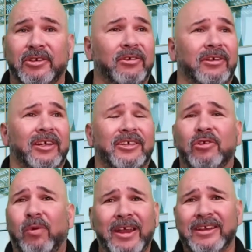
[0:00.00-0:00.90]
You're
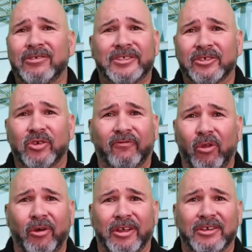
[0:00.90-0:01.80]
right here in Central
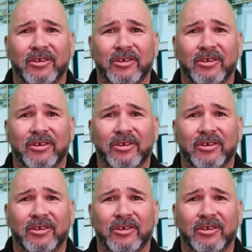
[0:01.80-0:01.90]
Florida.